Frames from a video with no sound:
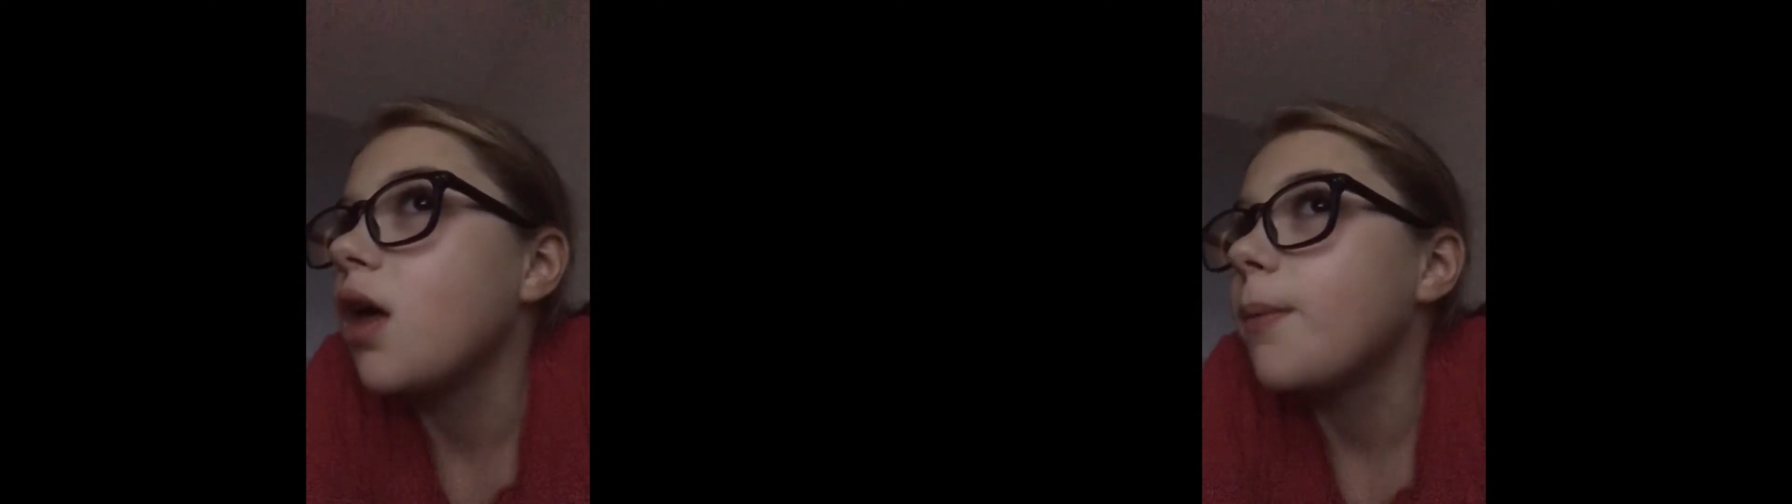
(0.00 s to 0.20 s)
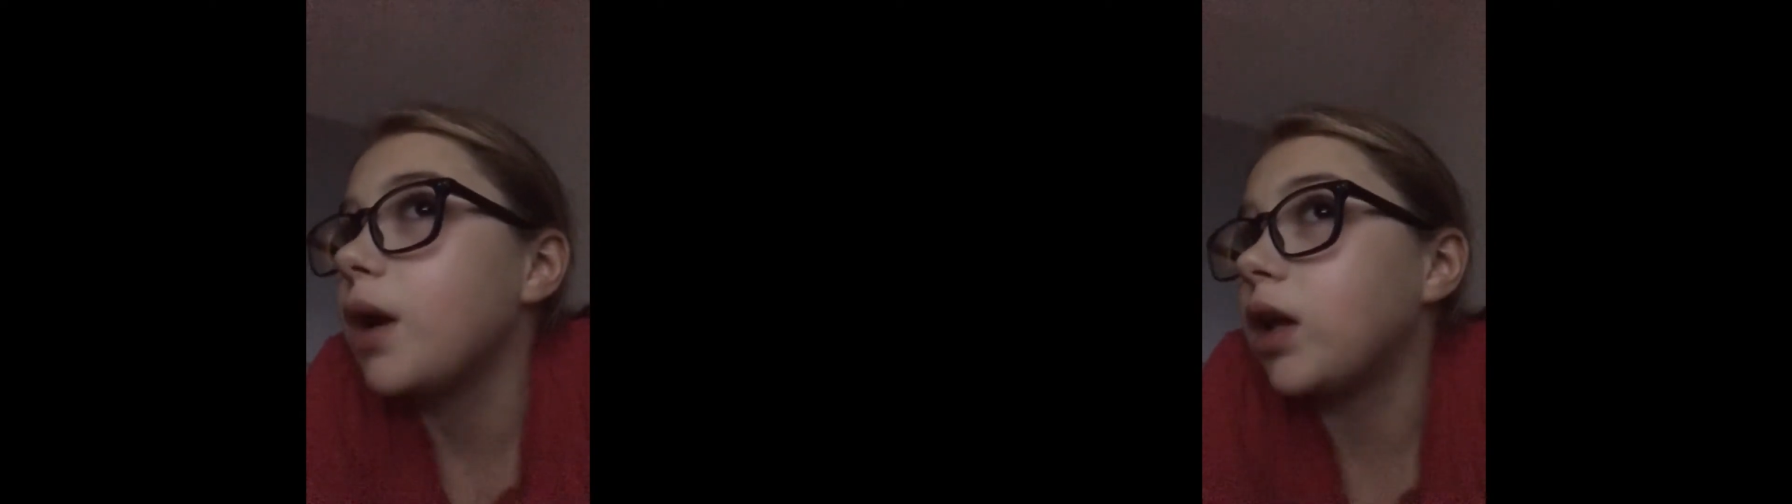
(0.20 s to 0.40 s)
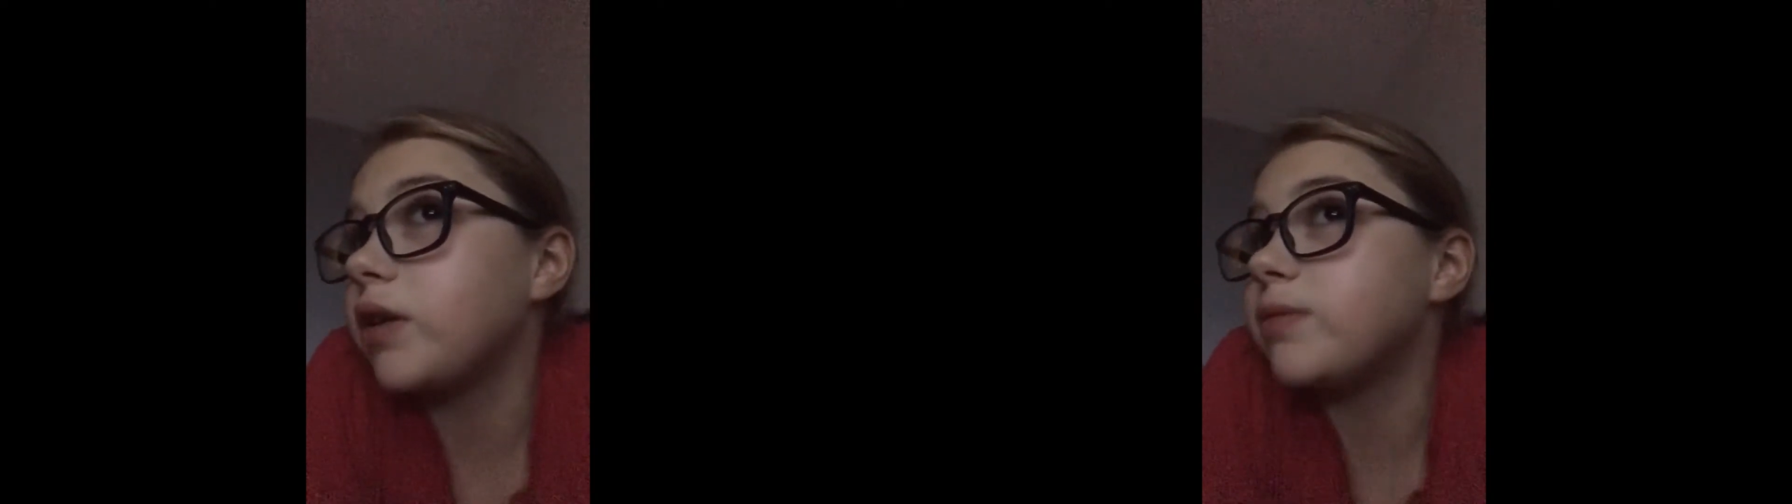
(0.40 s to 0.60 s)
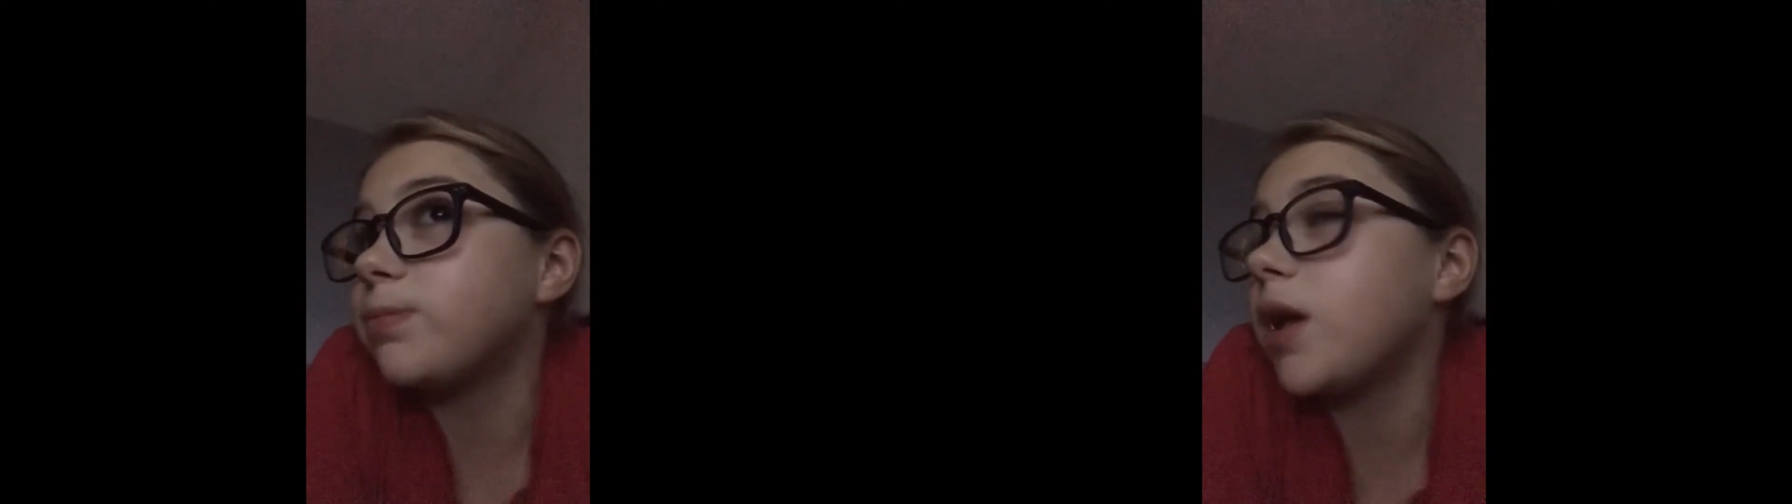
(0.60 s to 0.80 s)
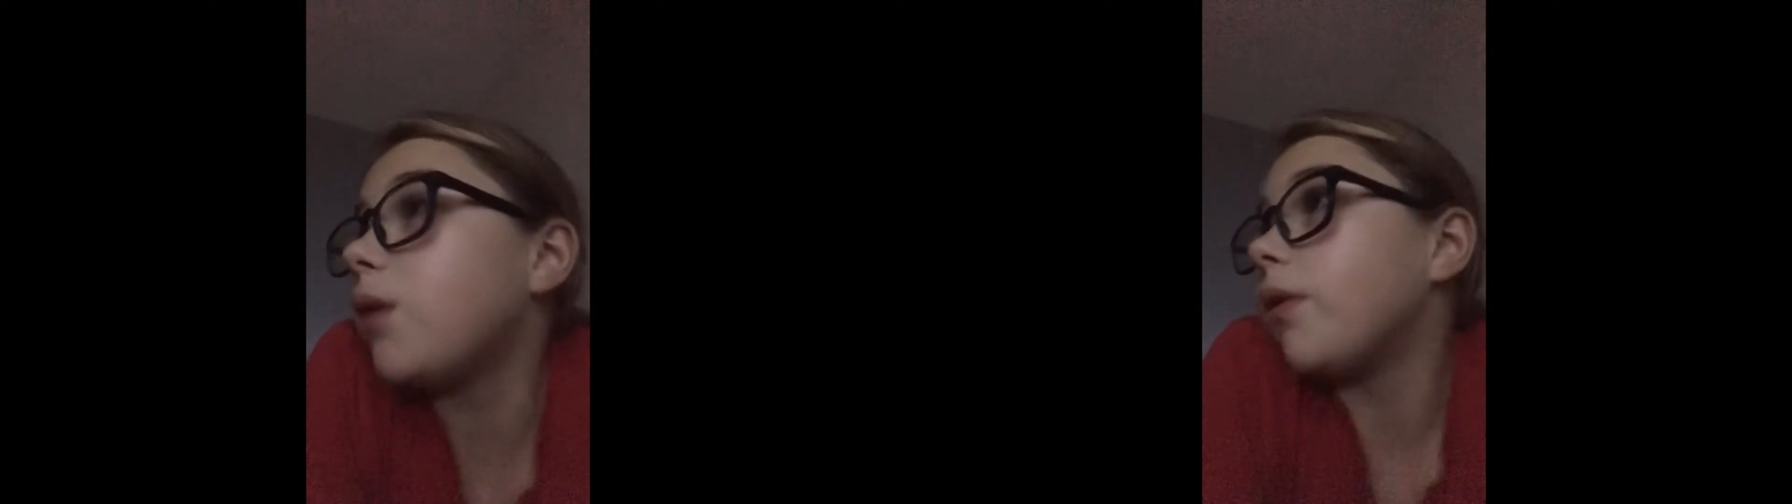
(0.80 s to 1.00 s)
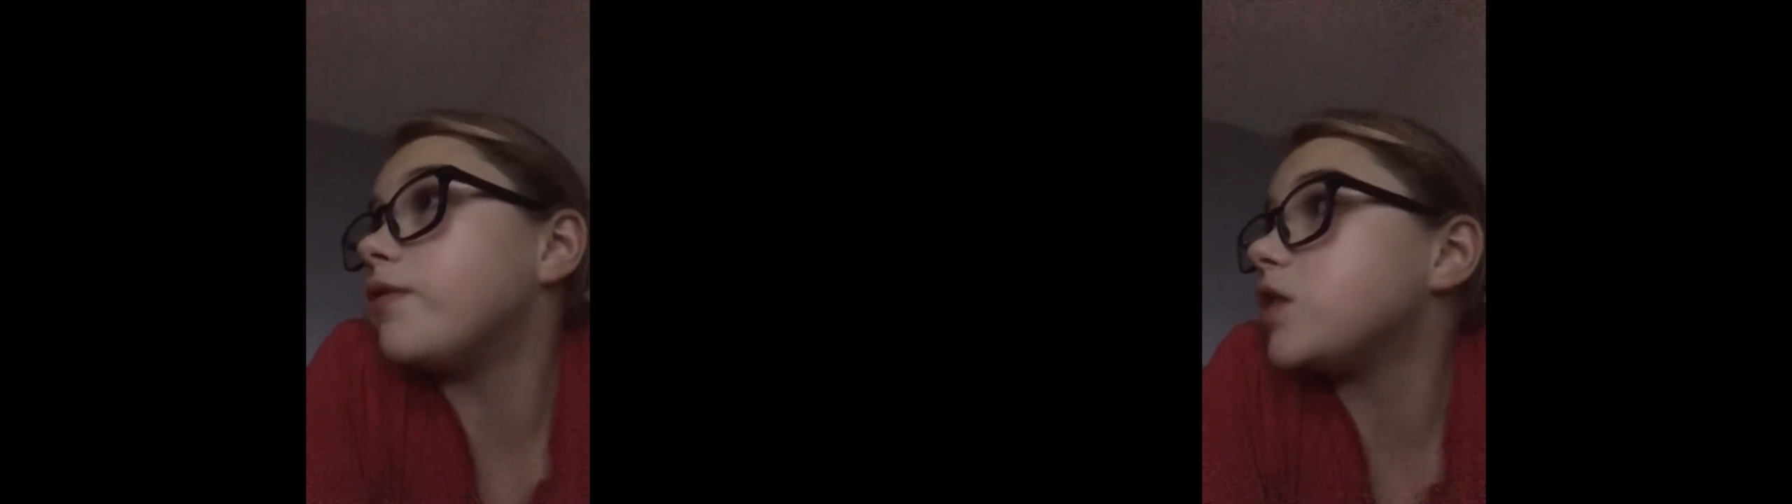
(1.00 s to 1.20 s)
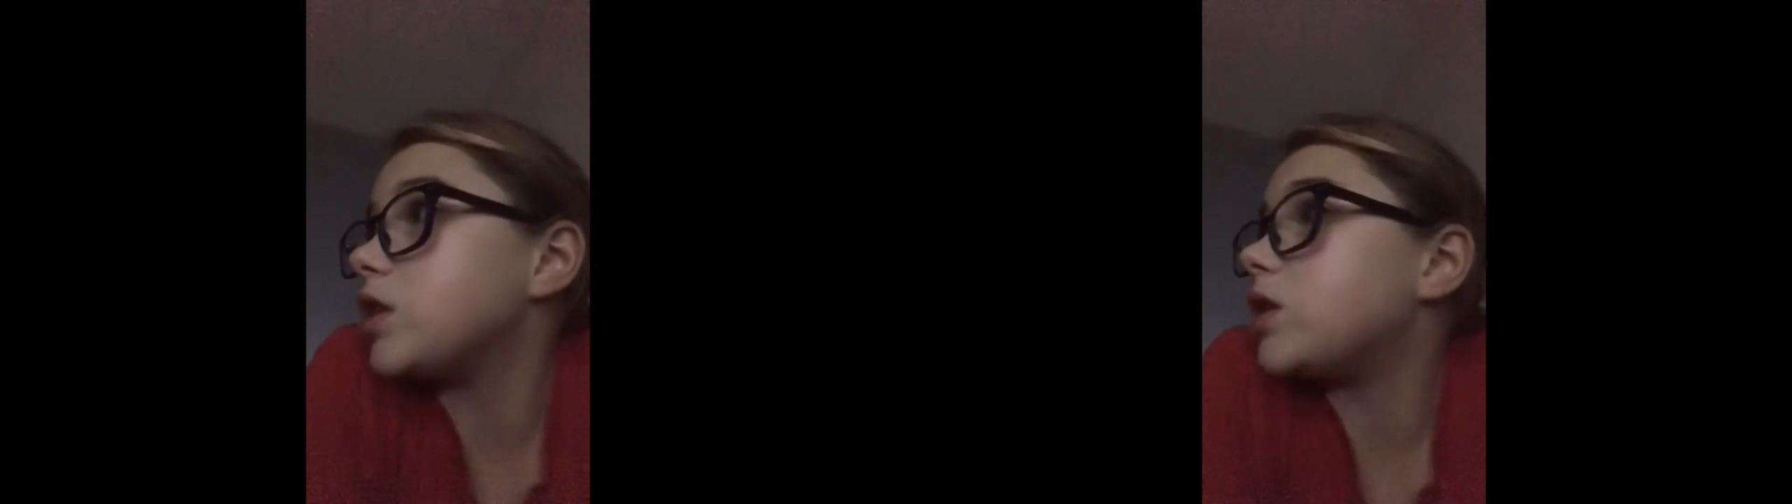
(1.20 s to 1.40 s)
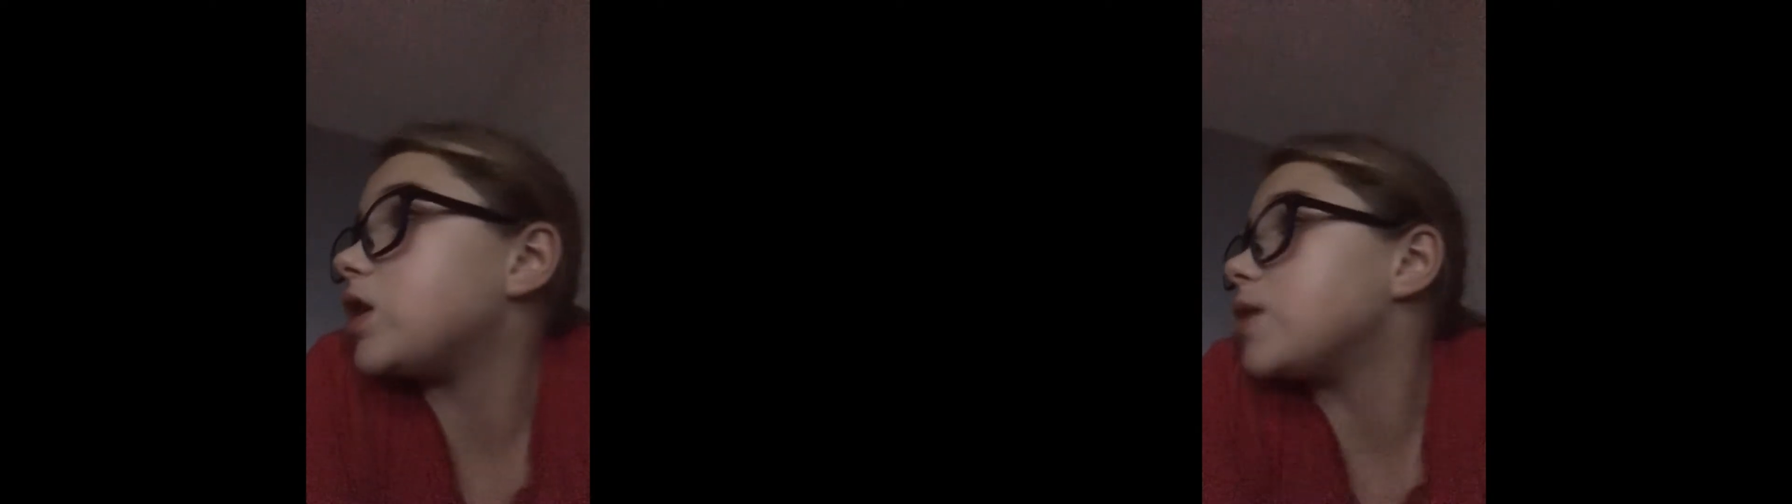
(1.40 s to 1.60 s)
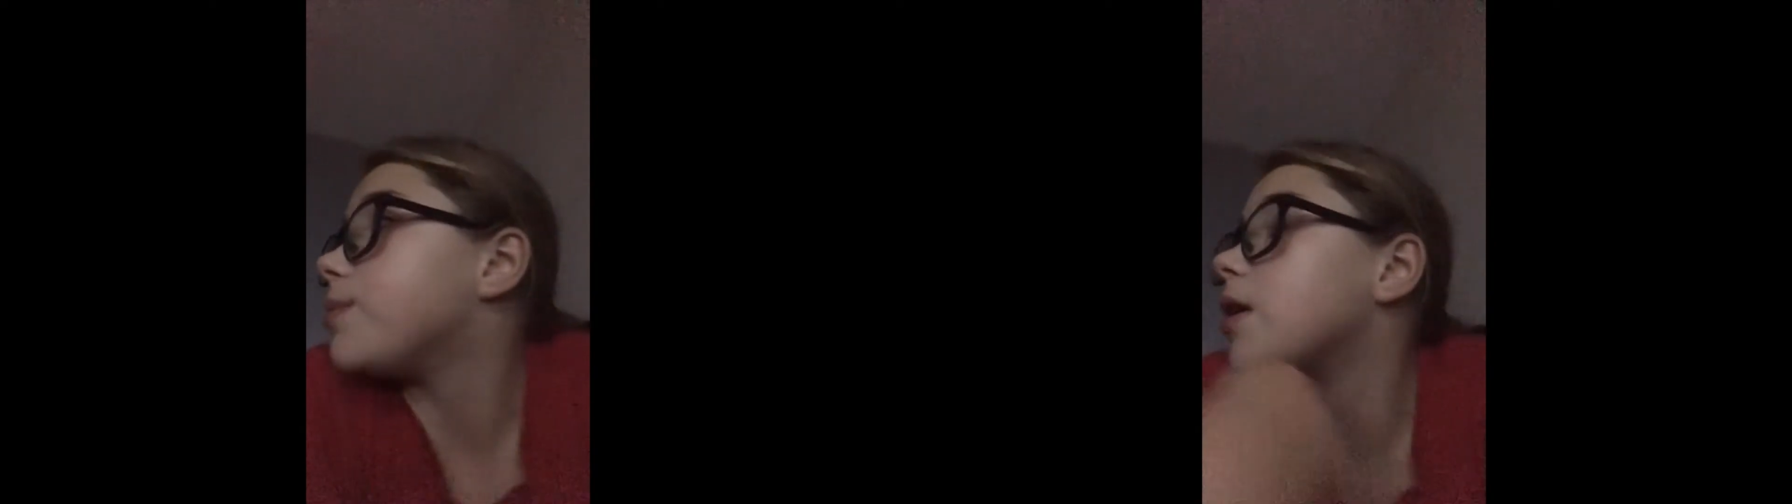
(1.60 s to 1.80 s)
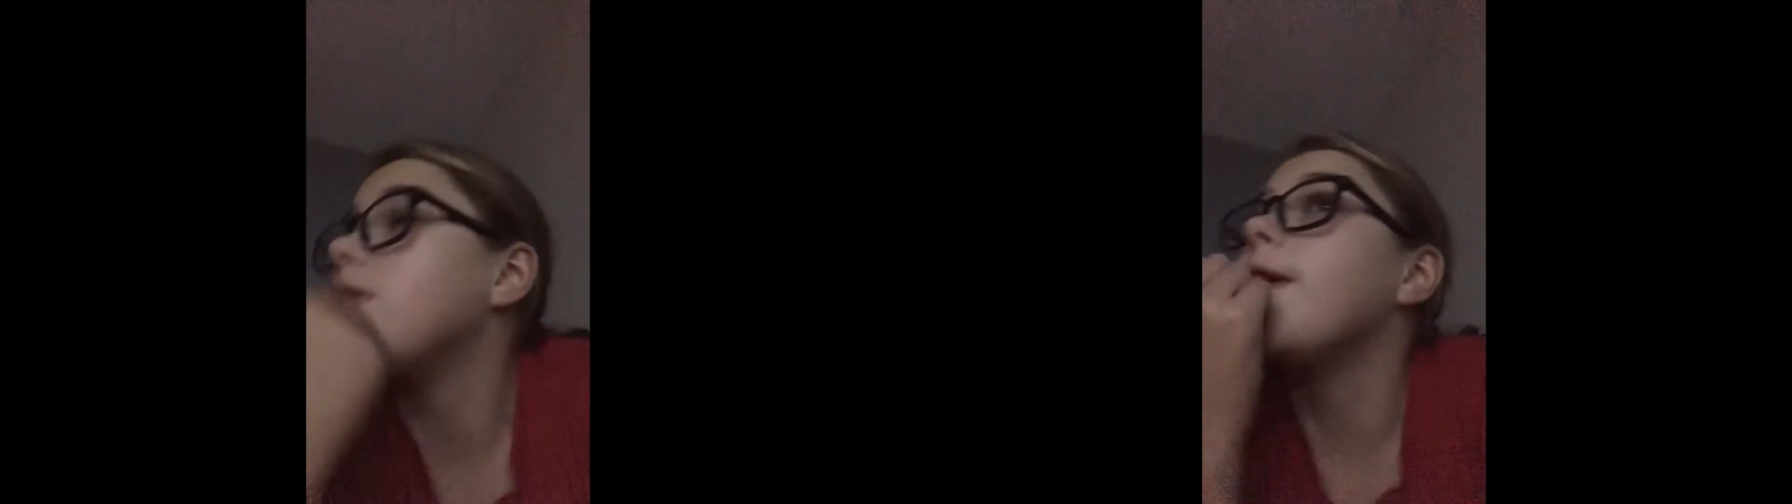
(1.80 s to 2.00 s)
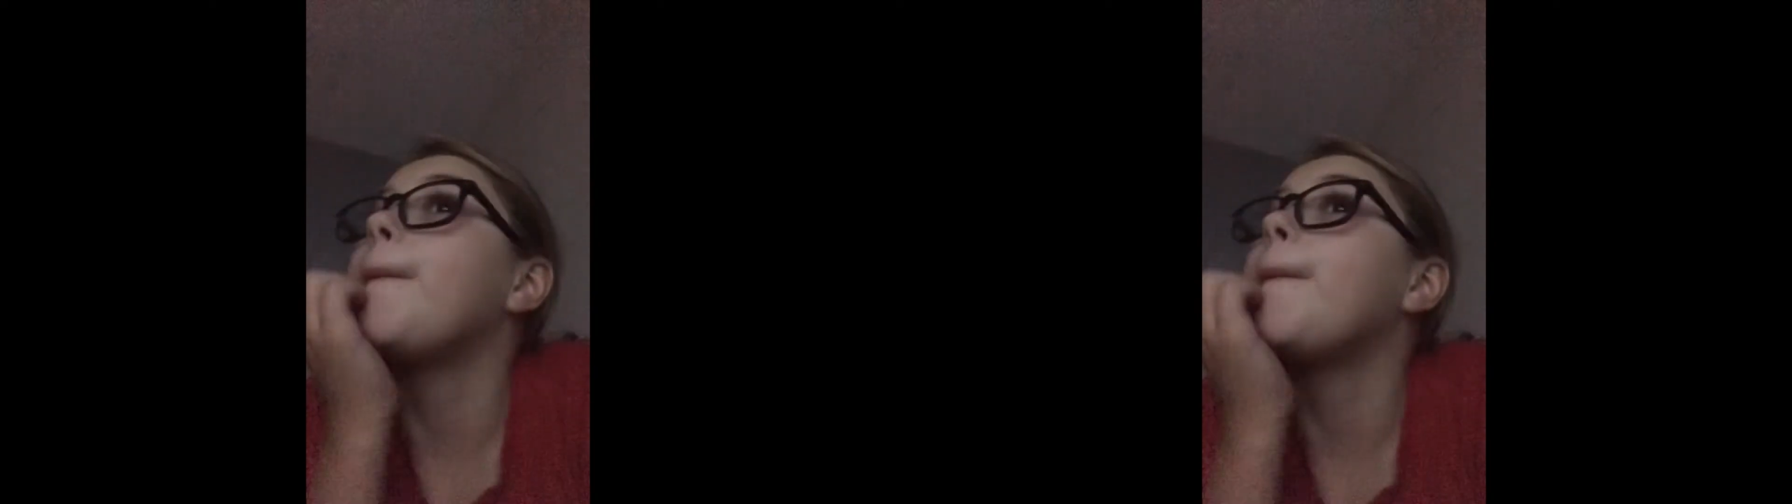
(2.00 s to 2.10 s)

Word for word: been allowed to play with since he's been in